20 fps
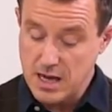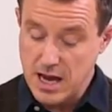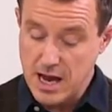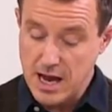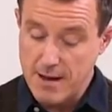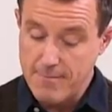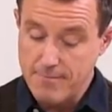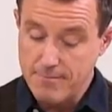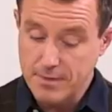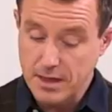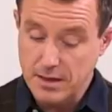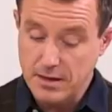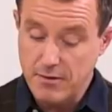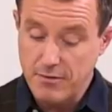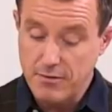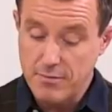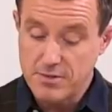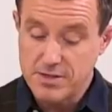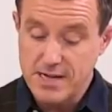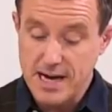Um, love
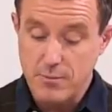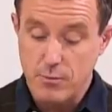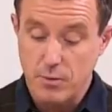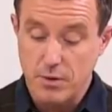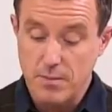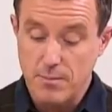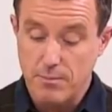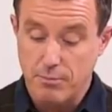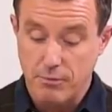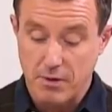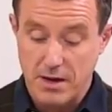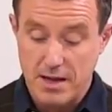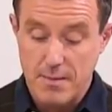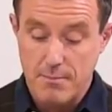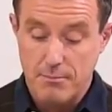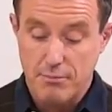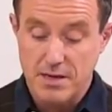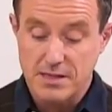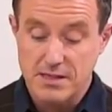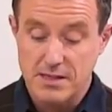from Jane. What a brilliant
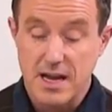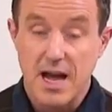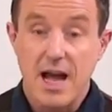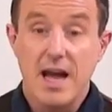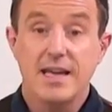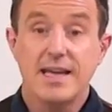present.